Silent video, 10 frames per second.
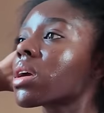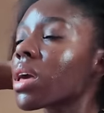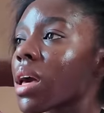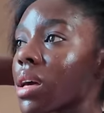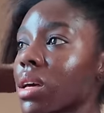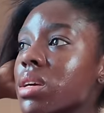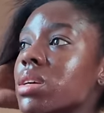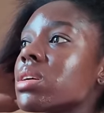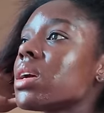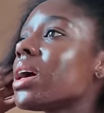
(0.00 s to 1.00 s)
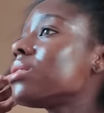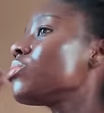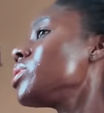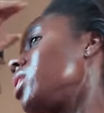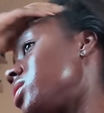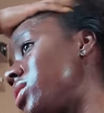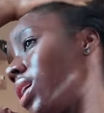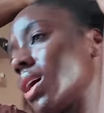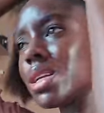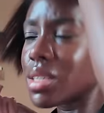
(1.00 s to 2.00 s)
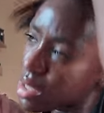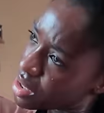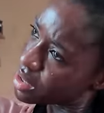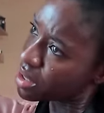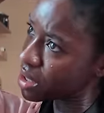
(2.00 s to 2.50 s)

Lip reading: Okay, and we are done.